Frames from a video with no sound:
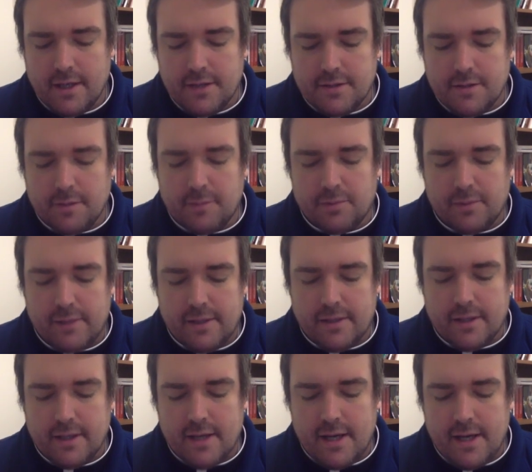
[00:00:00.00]
So prayer
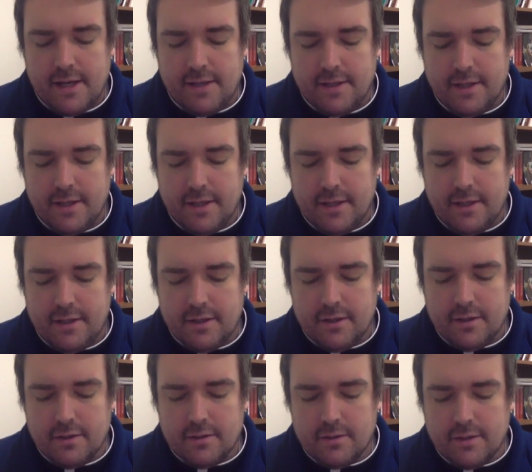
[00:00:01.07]
guide, you
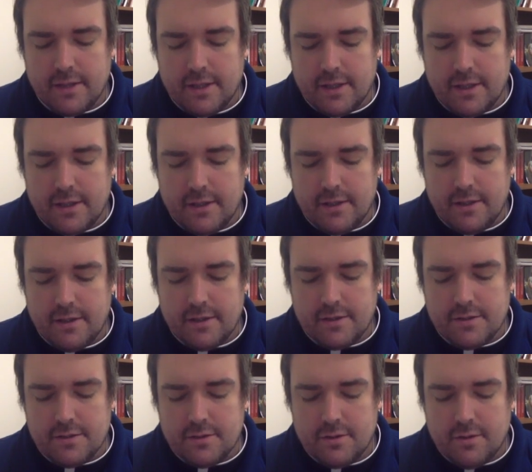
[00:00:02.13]
can
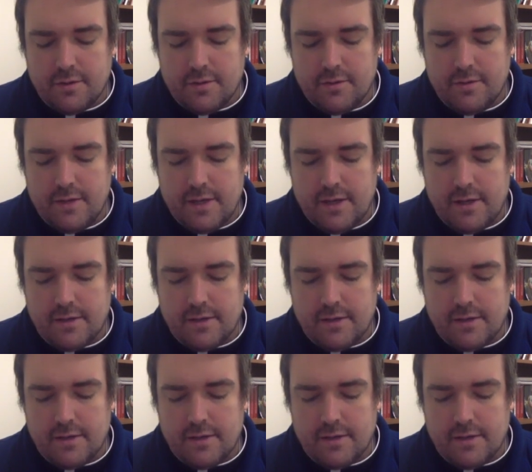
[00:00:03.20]
scroll through there.